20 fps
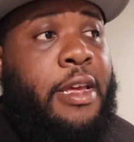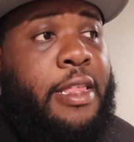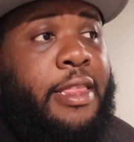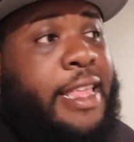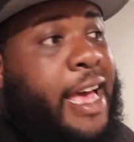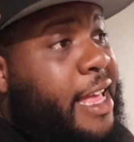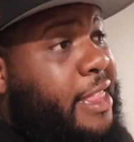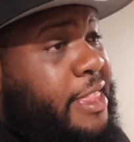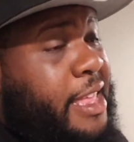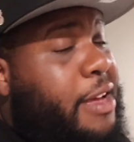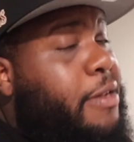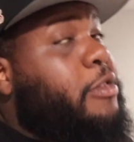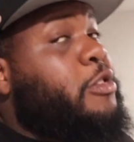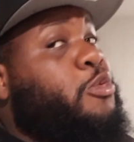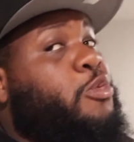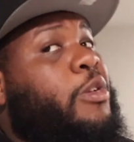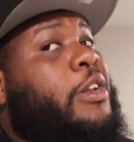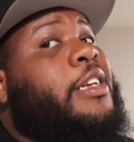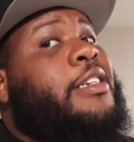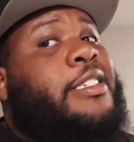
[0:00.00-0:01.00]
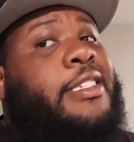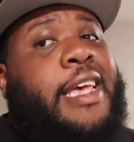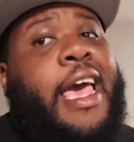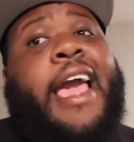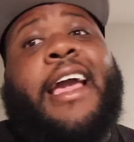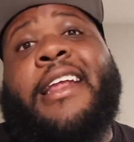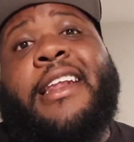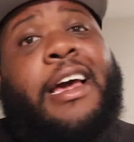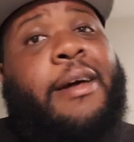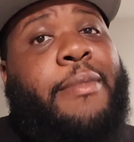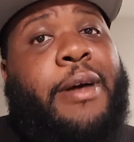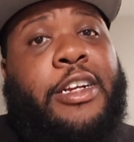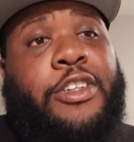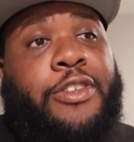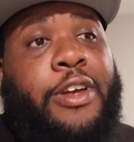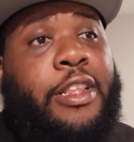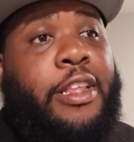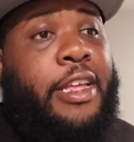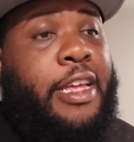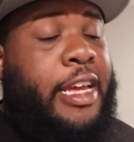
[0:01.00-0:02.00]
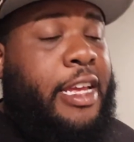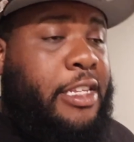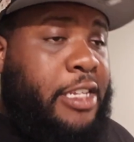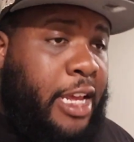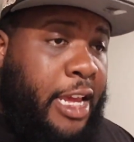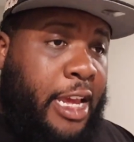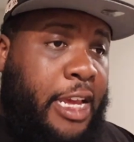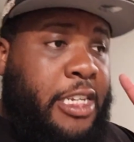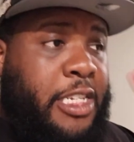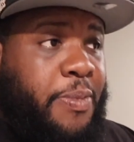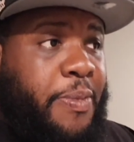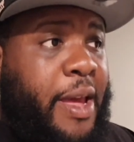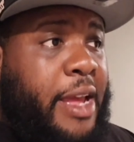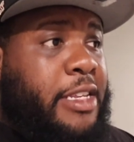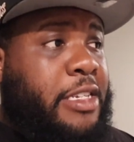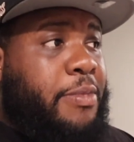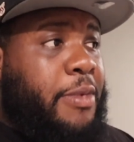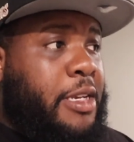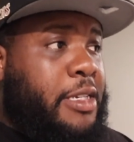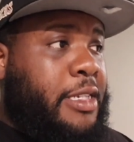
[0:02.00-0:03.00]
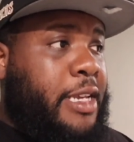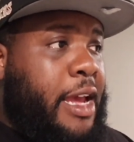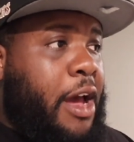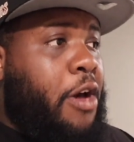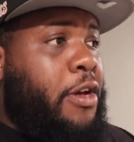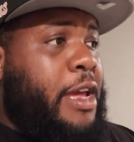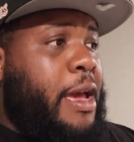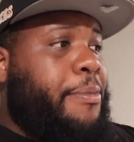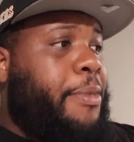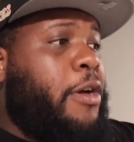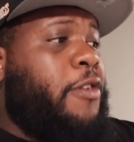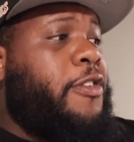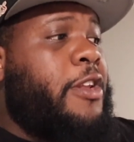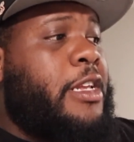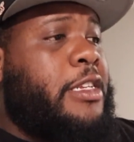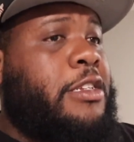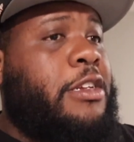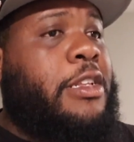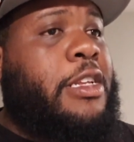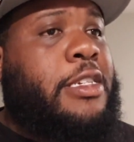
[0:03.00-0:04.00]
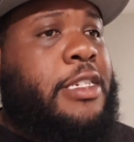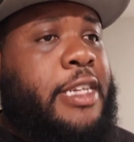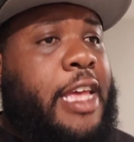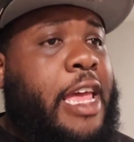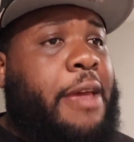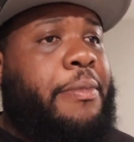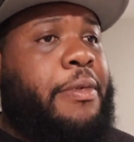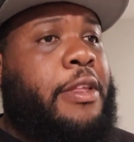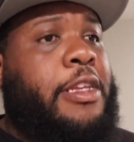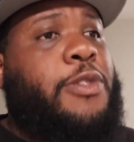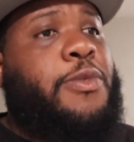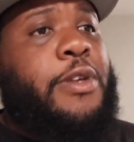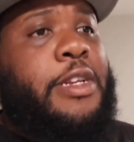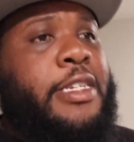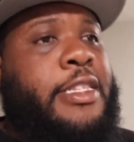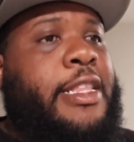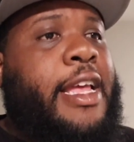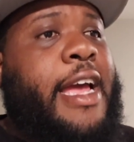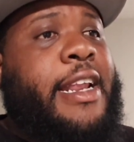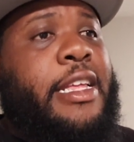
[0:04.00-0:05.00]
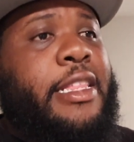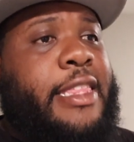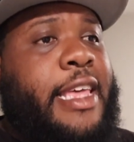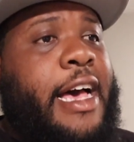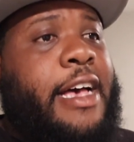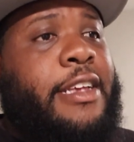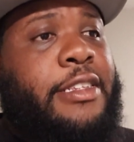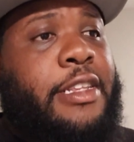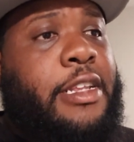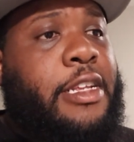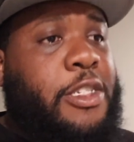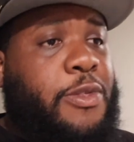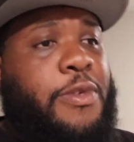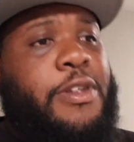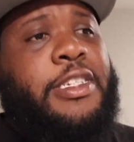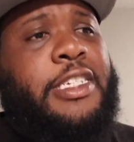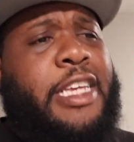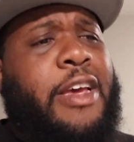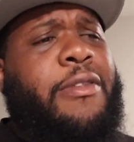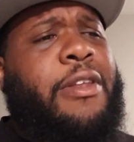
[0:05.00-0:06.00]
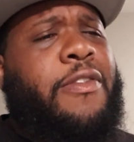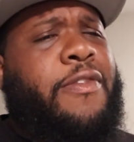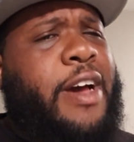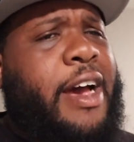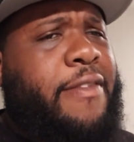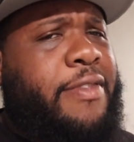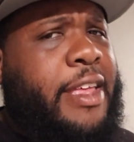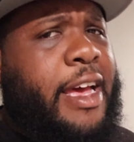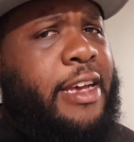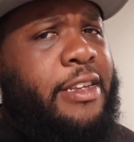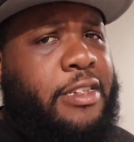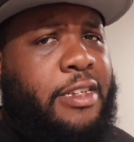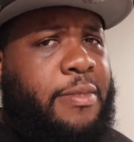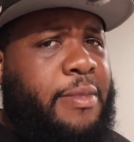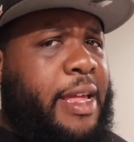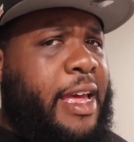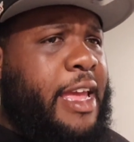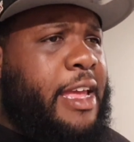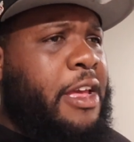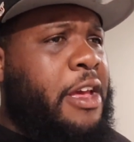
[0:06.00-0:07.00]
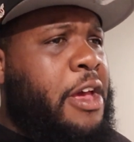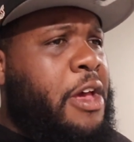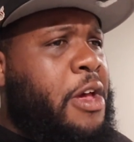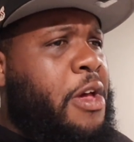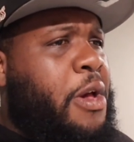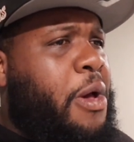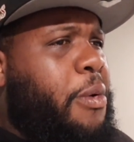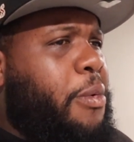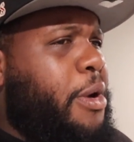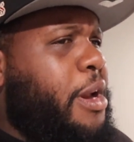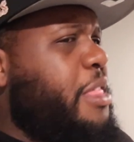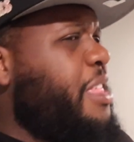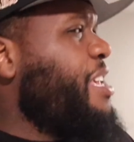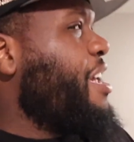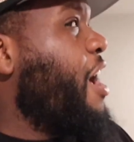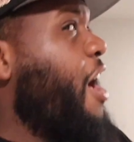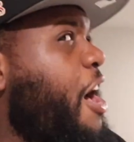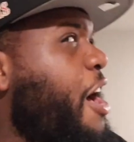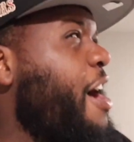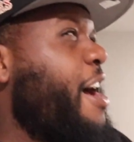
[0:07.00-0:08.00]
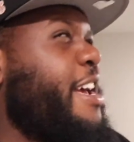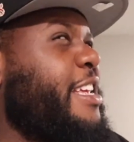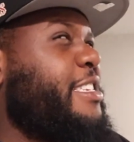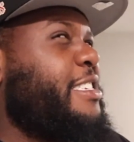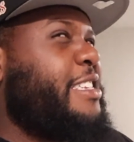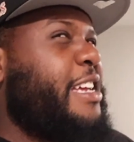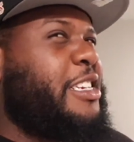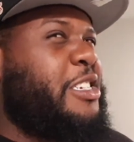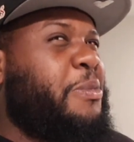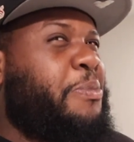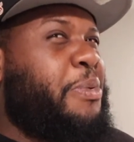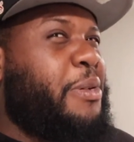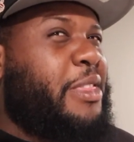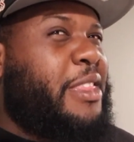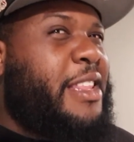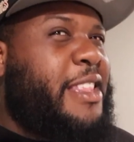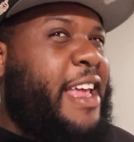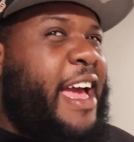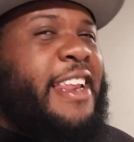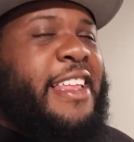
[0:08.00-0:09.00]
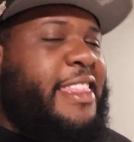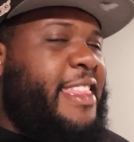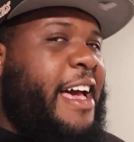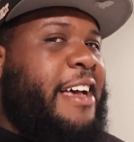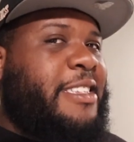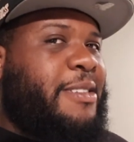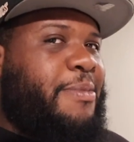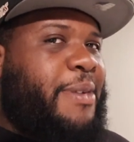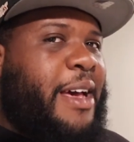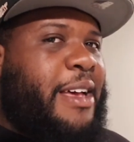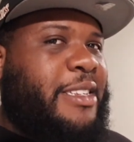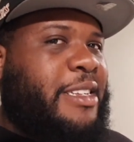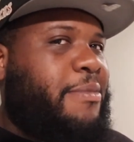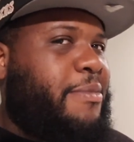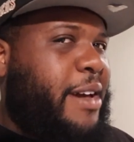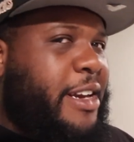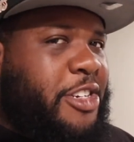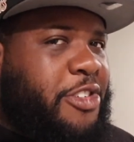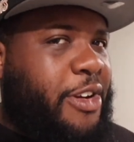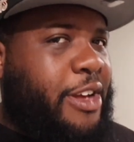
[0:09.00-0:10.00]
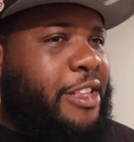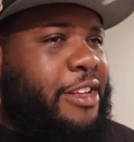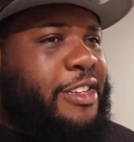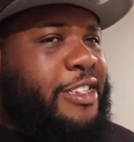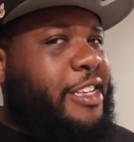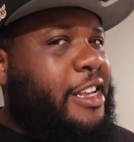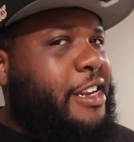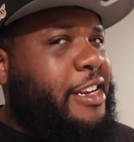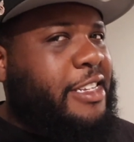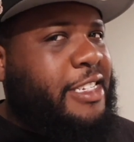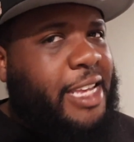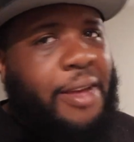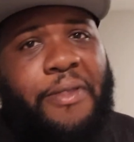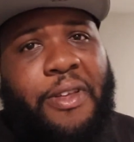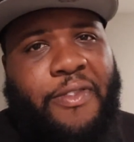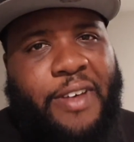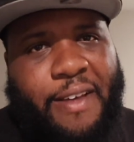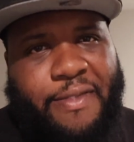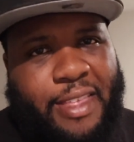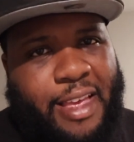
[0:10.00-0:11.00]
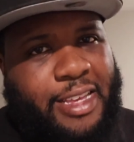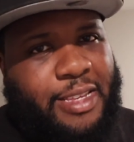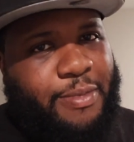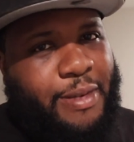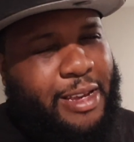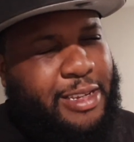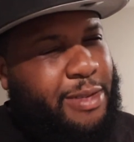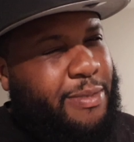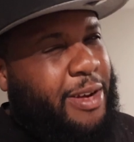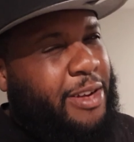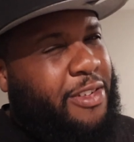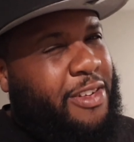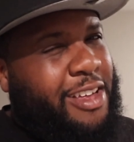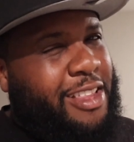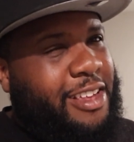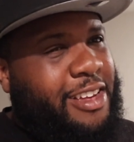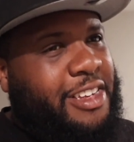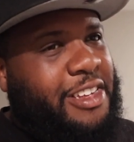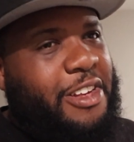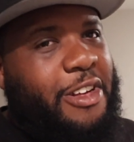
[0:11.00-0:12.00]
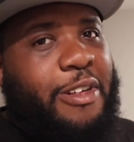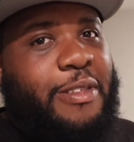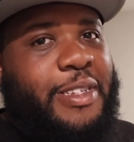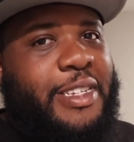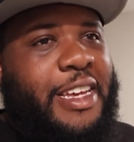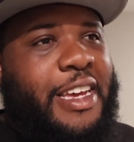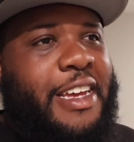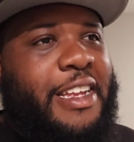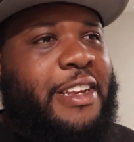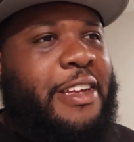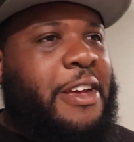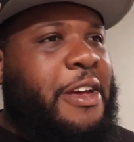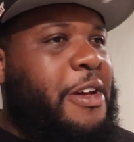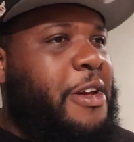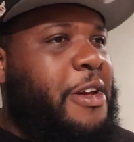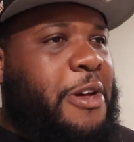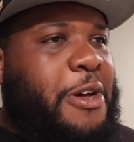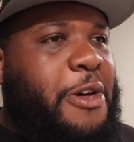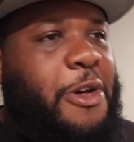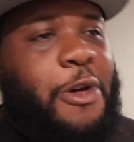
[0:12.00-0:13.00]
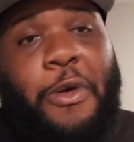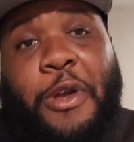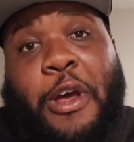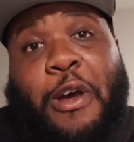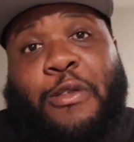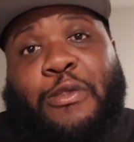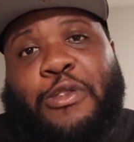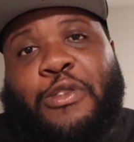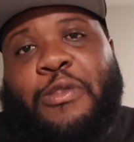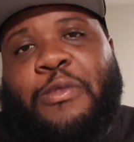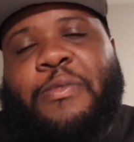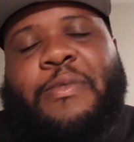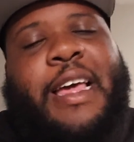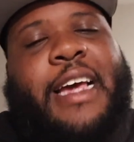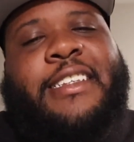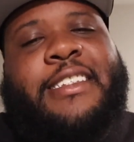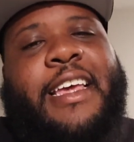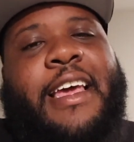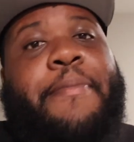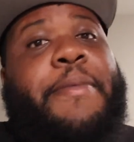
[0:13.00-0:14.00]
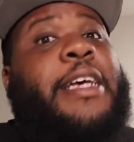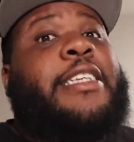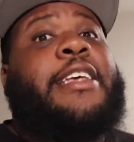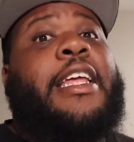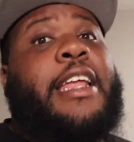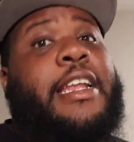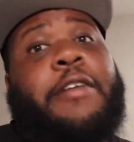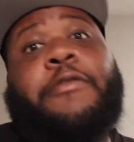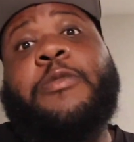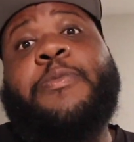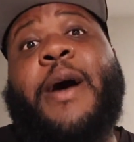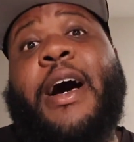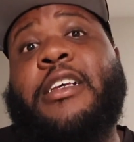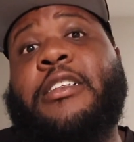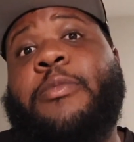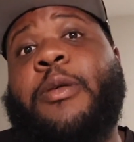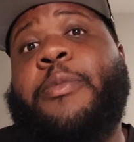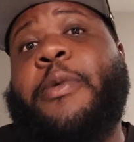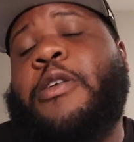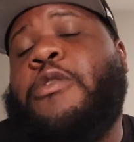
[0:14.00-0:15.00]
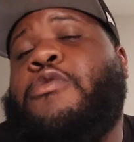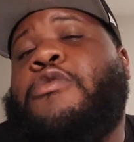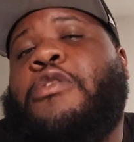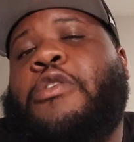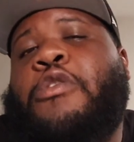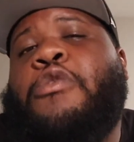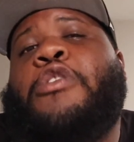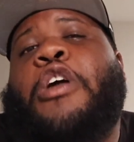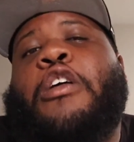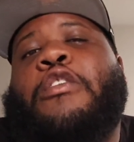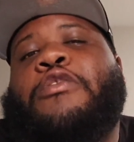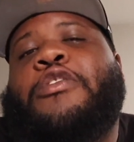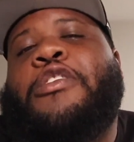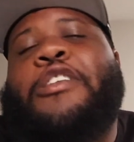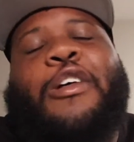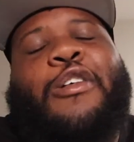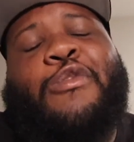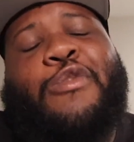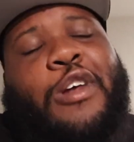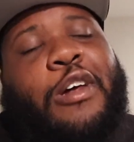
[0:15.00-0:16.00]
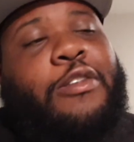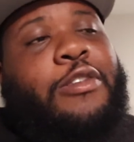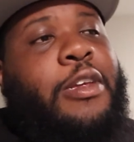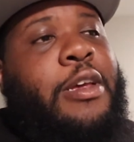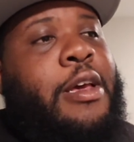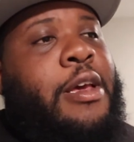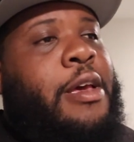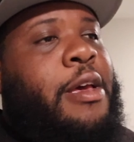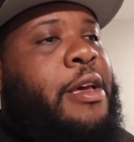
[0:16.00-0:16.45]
that thing was really sagging down my trailer. And he, he explained to me, he said, oh yeah, both of these look the same, but this one is 90,000, this one is 75,000. I'm like, what are the odds that you put the 90,000 pounds on my trailer instead of the 75,000 pounds on my trailer? You know what I'm saying? who knows? I'm not saying I'm not saying that that was possible, but who who knows? You know, who knows?